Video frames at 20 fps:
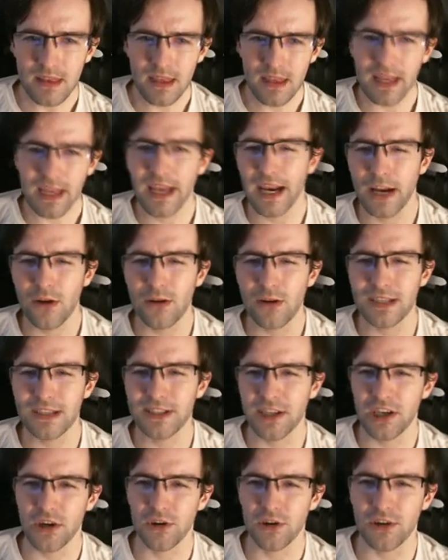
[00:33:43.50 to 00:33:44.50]
And I know he's
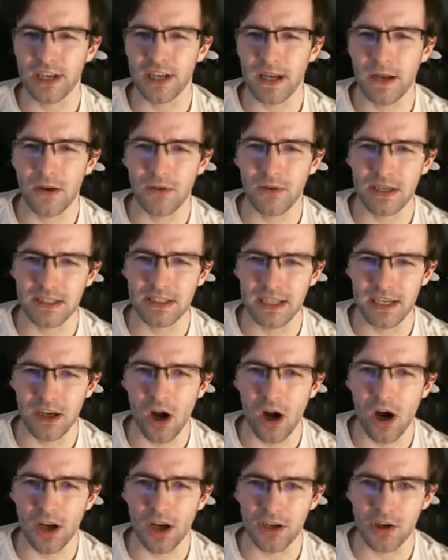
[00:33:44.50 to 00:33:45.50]
security, I know he's like
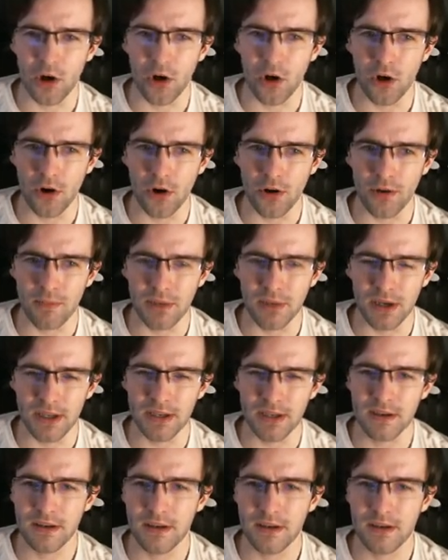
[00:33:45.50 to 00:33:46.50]
on guard, but
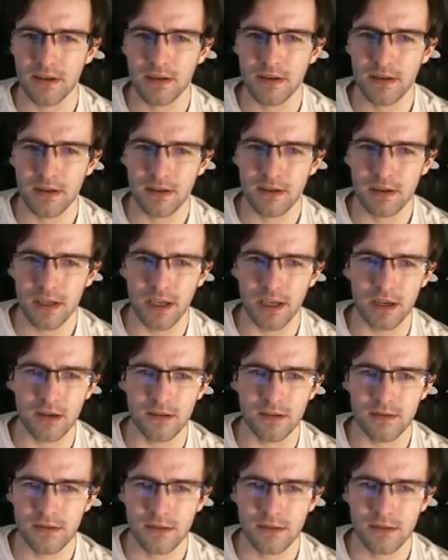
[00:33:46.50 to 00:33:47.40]
you know.